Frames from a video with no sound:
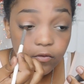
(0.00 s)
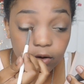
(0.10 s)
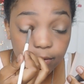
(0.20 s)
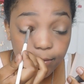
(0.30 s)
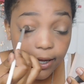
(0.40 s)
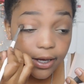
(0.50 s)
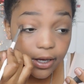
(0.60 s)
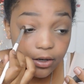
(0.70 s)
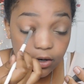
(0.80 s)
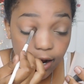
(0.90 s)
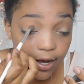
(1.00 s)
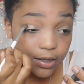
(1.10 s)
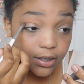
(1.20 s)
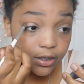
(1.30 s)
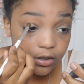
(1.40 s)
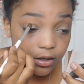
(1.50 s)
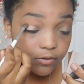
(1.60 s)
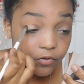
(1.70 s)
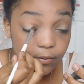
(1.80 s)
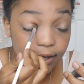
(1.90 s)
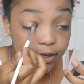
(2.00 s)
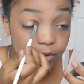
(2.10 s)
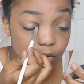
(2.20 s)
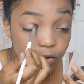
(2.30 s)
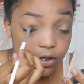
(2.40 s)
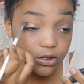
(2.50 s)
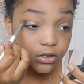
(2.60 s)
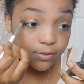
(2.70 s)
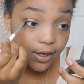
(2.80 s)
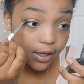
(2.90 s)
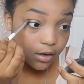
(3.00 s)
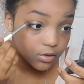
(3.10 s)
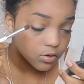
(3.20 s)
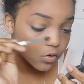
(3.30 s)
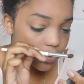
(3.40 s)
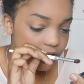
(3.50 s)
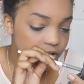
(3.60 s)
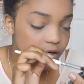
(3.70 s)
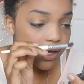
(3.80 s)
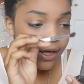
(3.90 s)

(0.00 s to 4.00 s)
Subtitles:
from my inner corner to my outer corner,